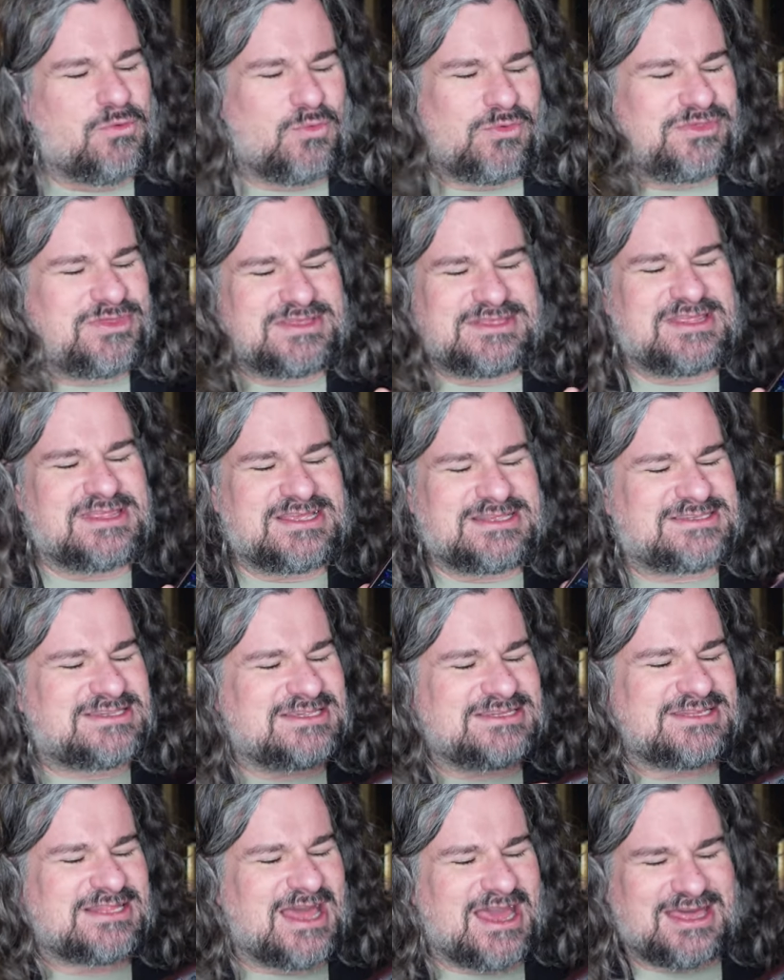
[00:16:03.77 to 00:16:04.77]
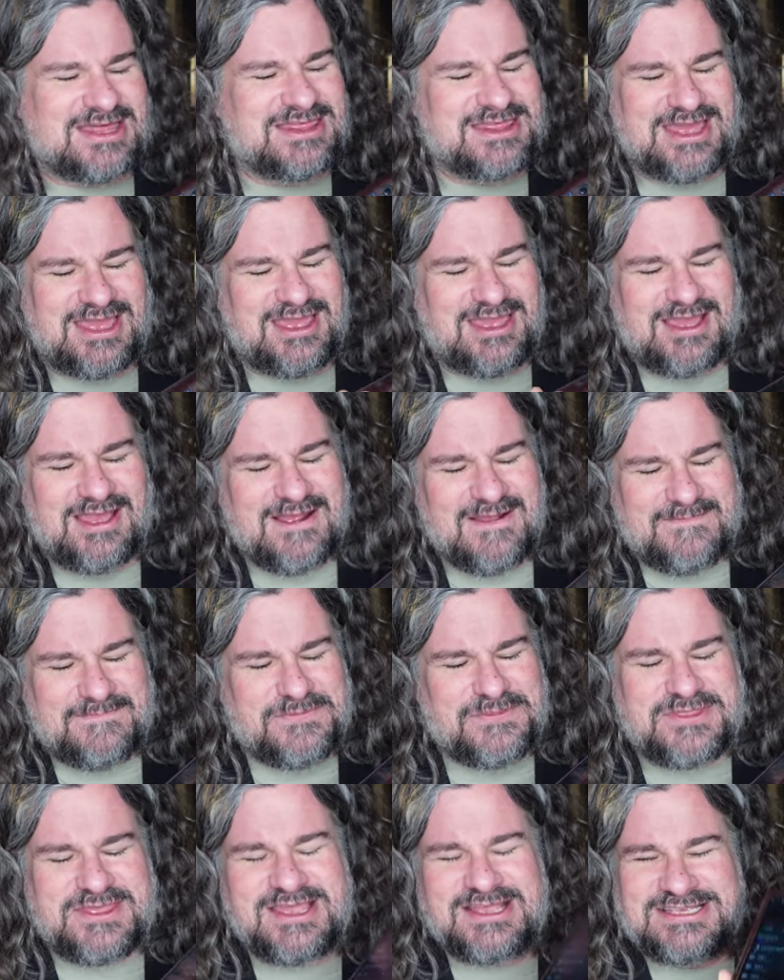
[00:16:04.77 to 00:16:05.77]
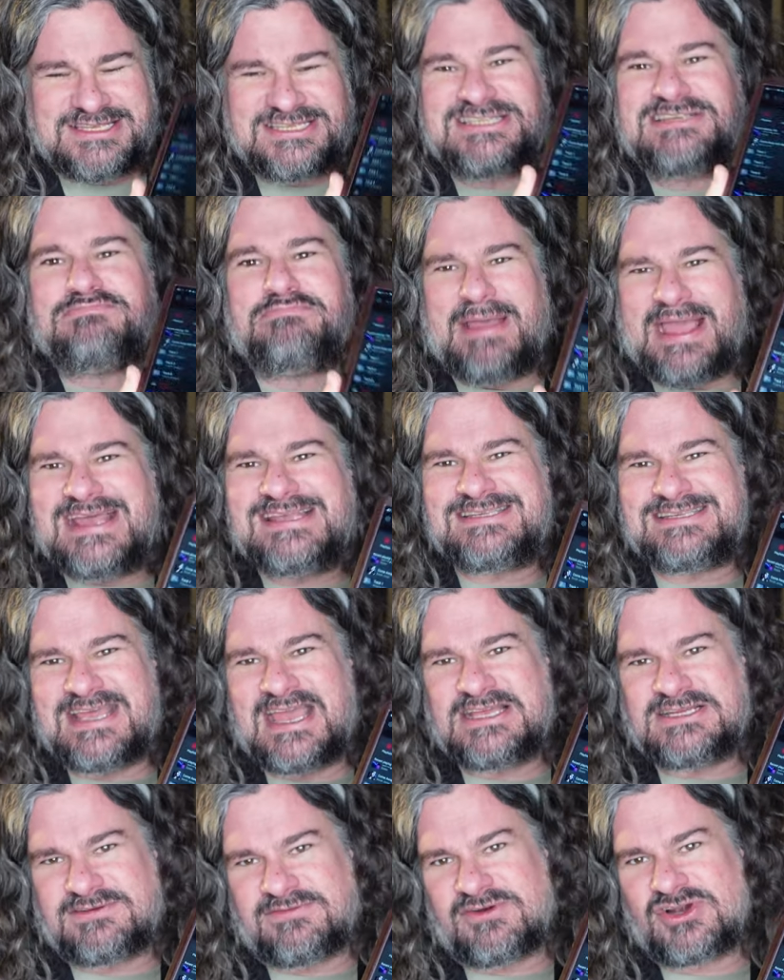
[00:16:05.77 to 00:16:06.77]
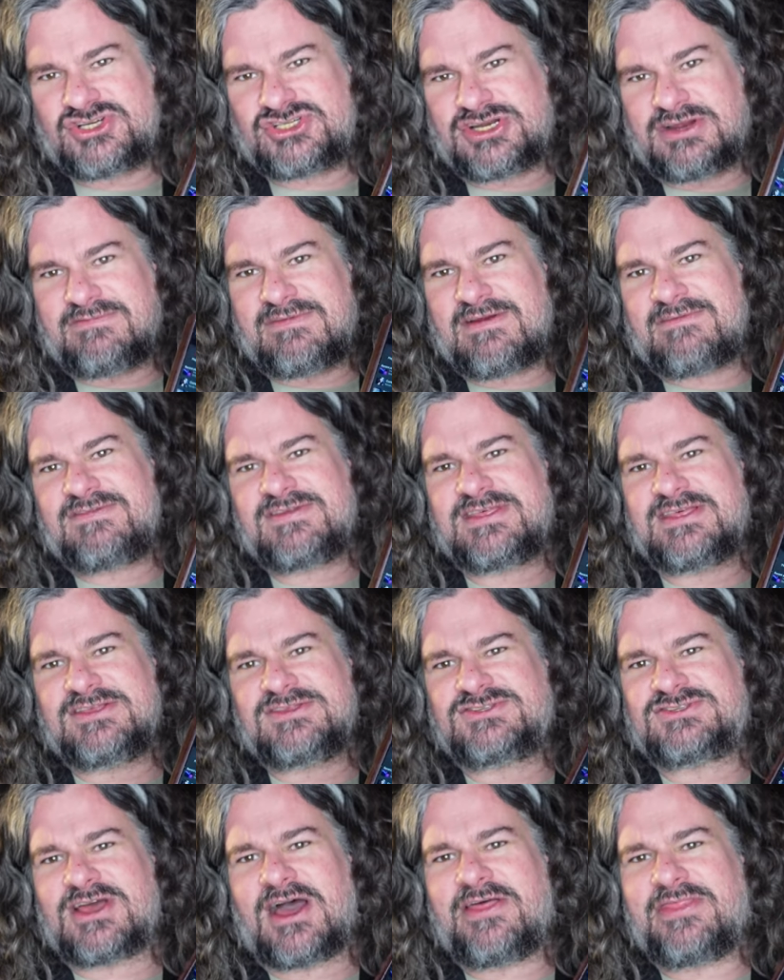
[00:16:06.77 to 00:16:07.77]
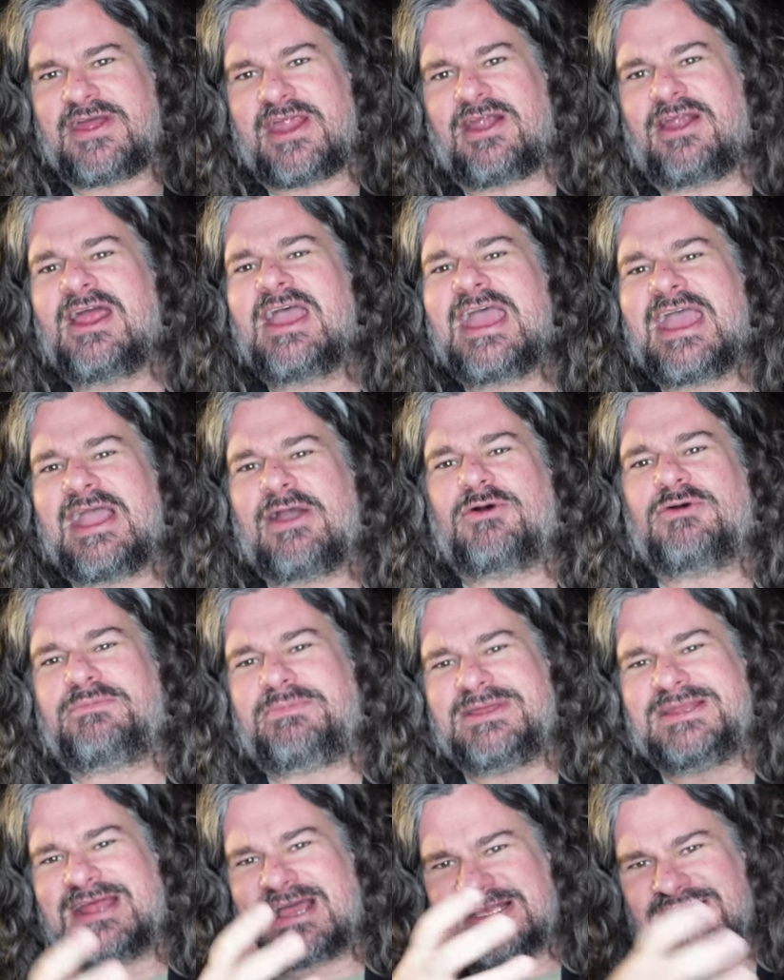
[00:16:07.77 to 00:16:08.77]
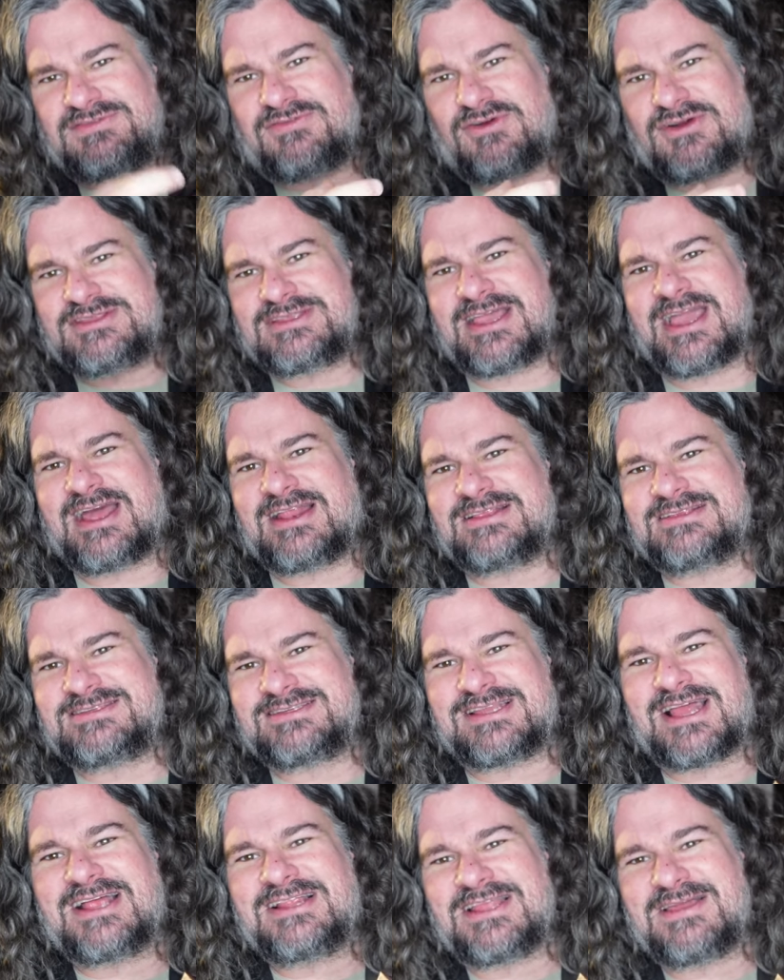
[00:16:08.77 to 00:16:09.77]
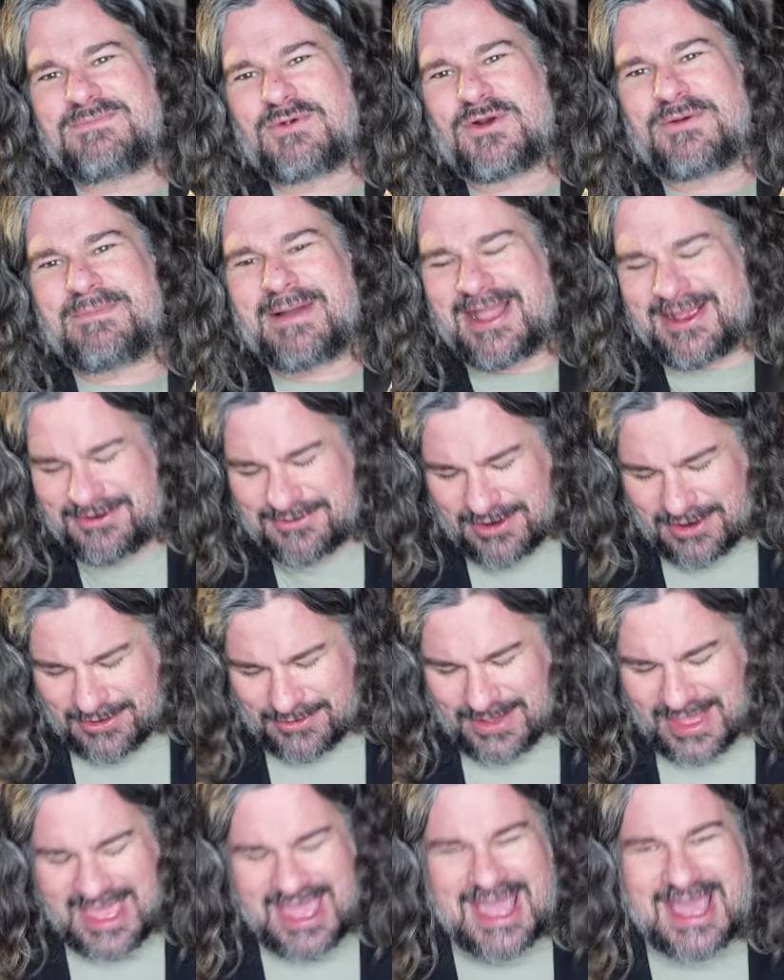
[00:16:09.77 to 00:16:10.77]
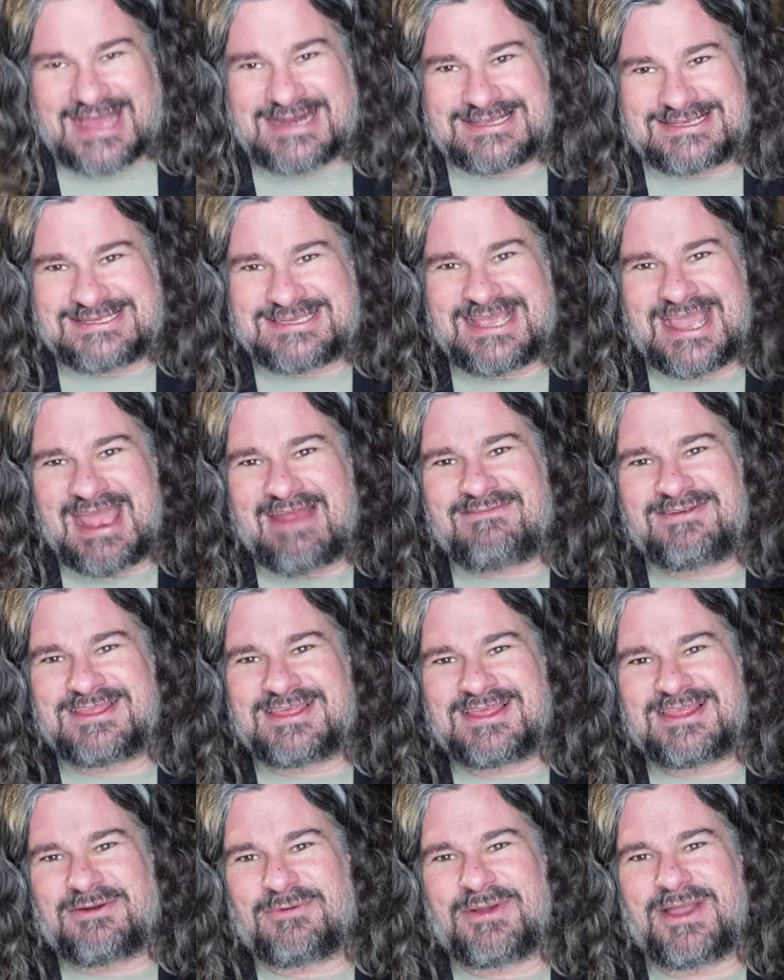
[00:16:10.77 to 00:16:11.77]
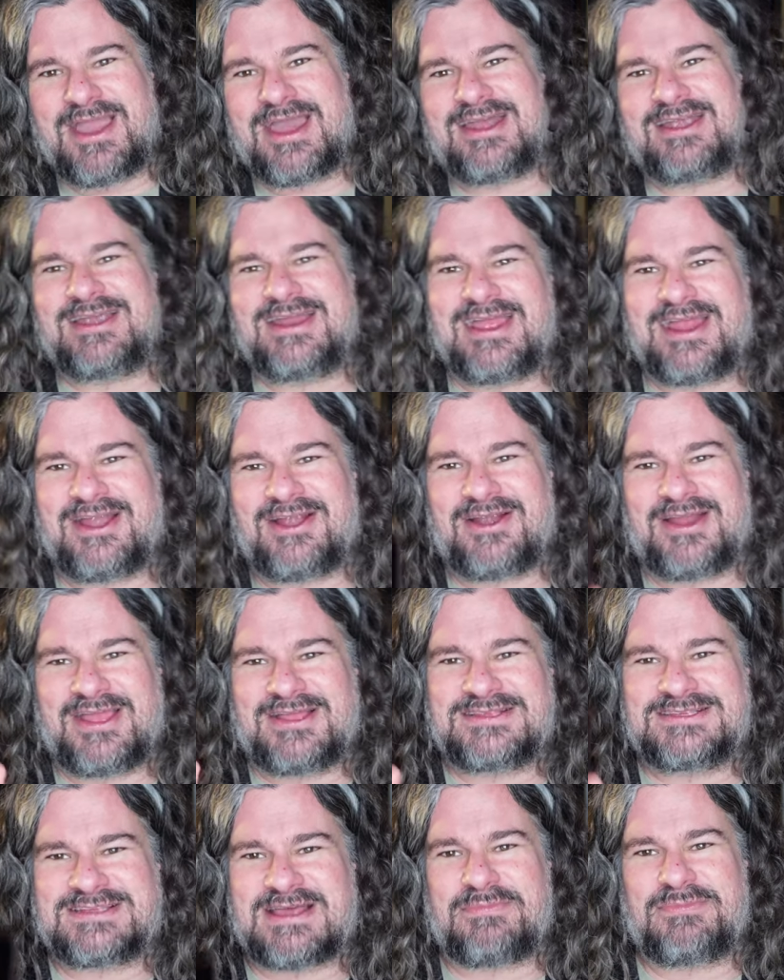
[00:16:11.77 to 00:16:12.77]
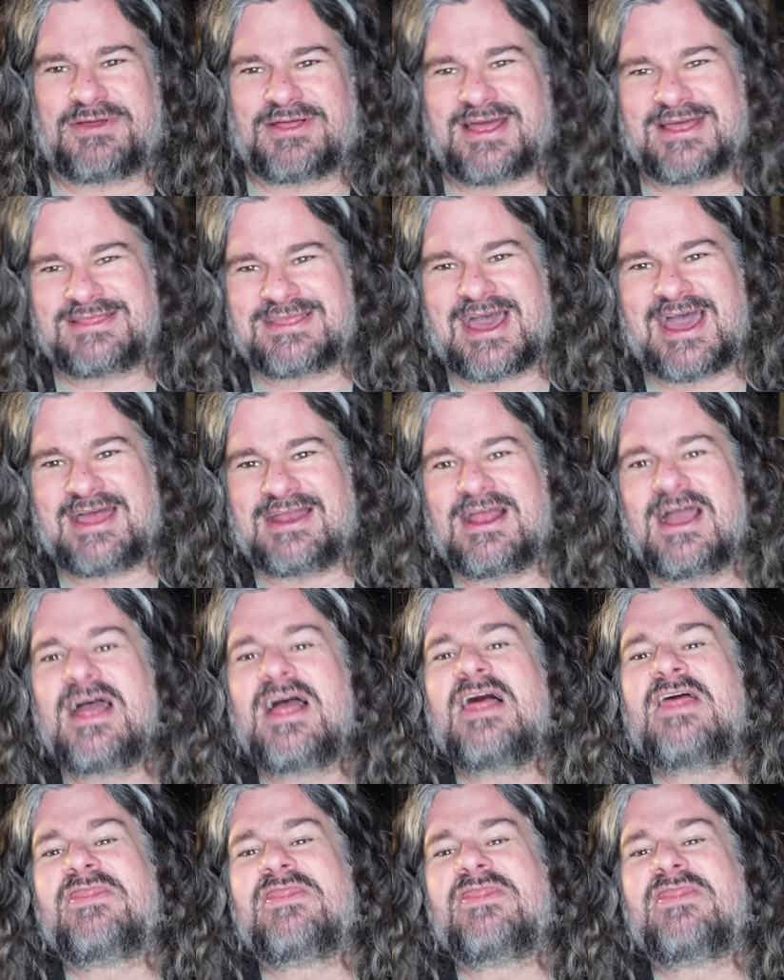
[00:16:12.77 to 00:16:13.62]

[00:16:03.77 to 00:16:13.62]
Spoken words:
This is like the space age version of everything you saw there. It would be nice for it to get slightly more micro and to see everything that we get in here in something like that.